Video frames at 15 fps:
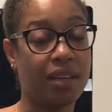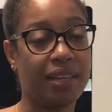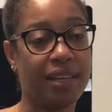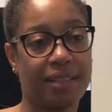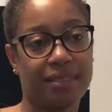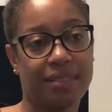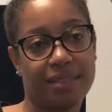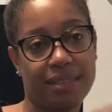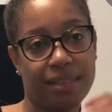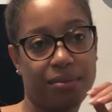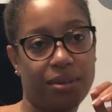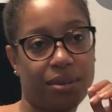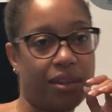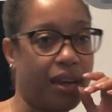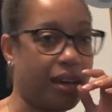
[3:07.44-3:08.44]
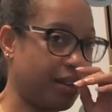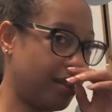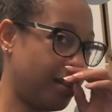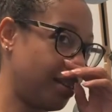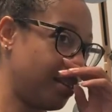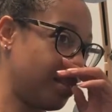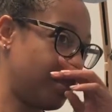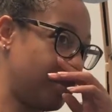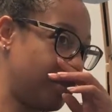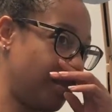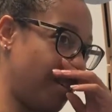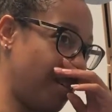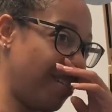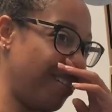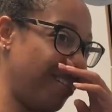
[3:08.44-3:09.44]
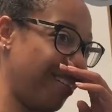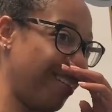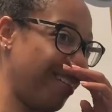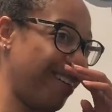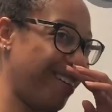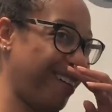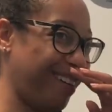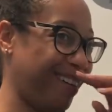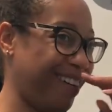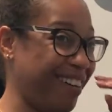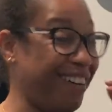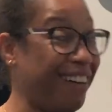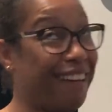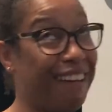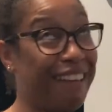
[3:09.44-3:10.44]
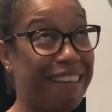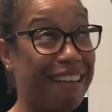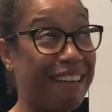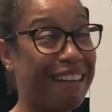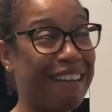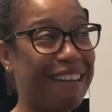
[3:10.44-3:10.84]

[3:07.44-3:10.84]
Yes, there were a lot of things. There